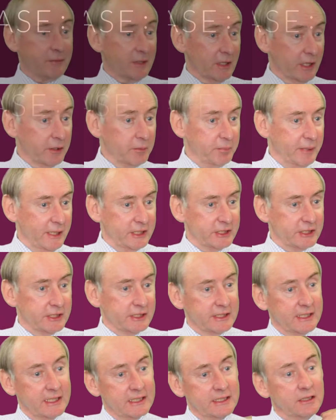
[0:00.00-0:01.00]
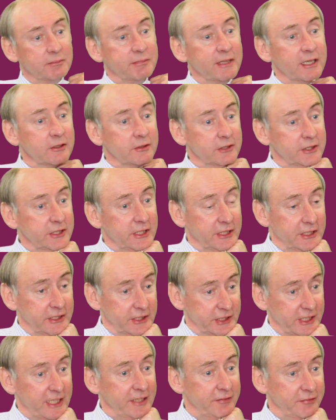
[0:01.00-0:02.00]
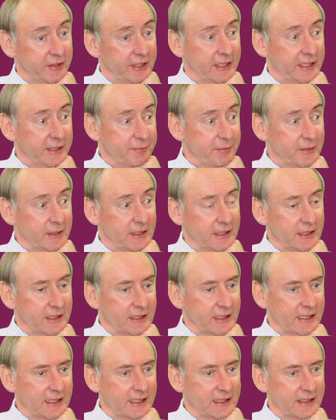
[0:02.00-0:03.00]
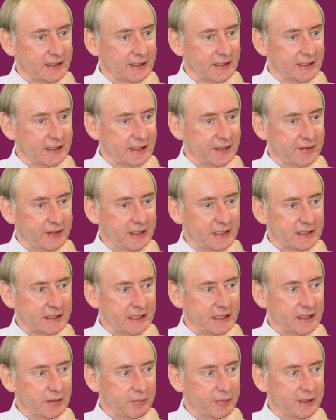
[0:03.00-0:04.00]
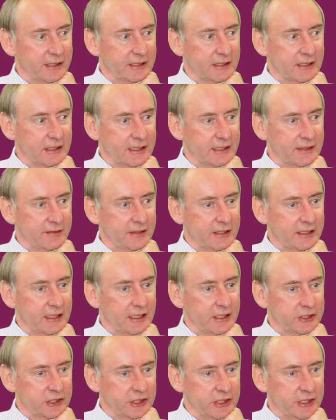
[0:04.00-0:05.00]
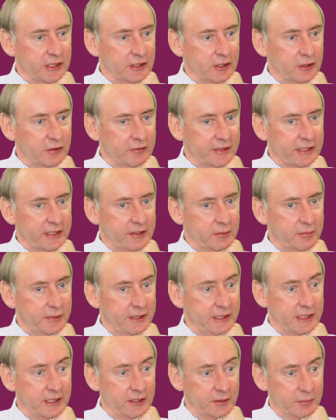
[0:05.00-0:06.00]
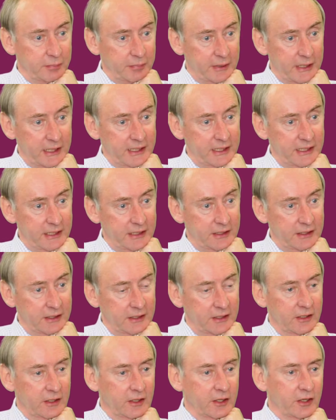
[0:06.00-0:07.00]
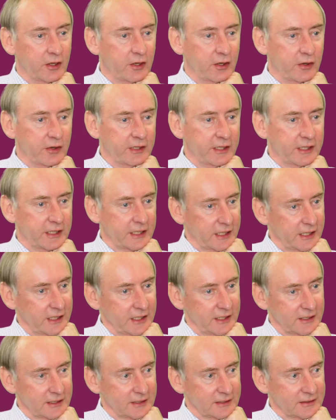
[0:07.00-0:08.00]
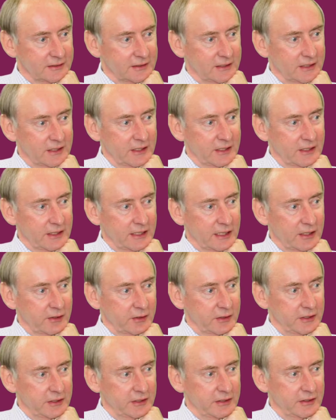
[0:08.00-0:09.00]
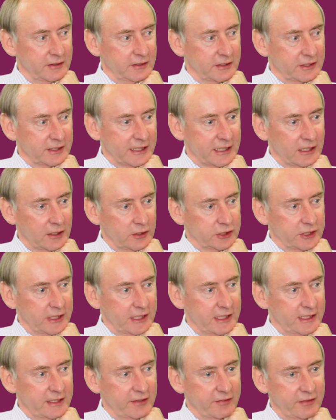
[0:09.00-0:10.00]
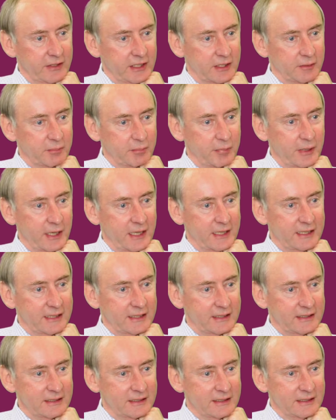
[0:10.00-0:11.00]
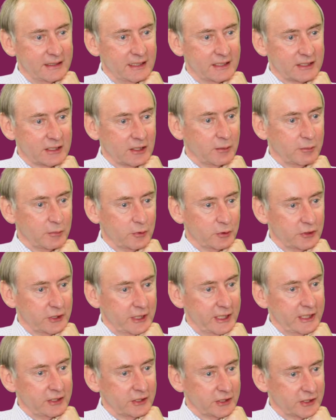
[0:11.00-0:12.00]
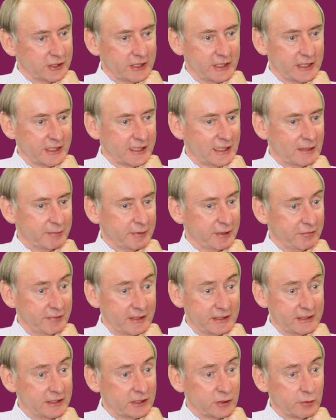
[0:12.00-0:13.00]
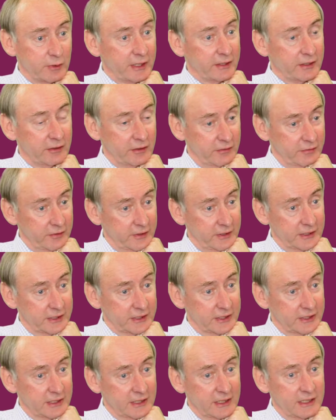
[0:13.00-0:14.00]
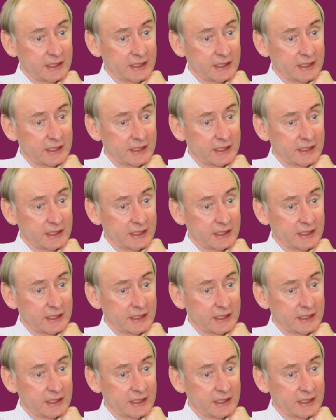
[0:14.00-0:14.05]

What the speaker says: Other patients ask about safety, and I think it's a little bit like the analogy of either being in a plane or in a car. Now, psychologically you think a plane is a lot more dangerous than a car, but in fact it's quite the reverse.